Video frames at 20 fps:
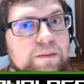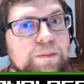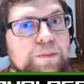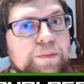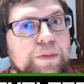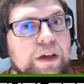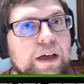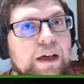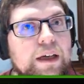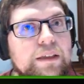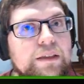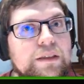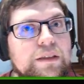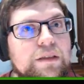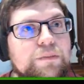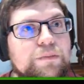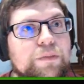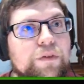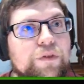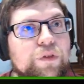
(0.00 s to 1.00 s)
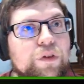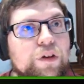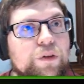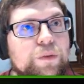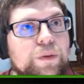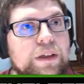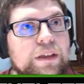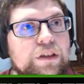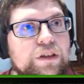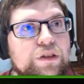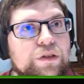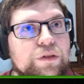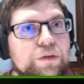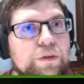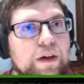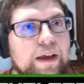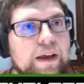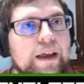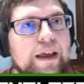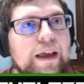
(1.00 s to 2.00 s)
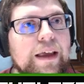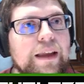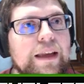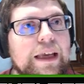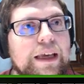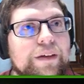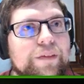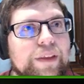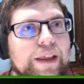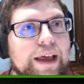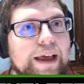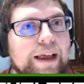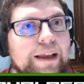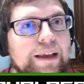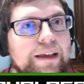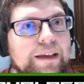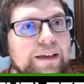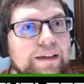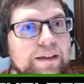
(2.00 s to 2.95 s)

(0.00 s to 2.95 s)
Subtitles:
But before we do any of that,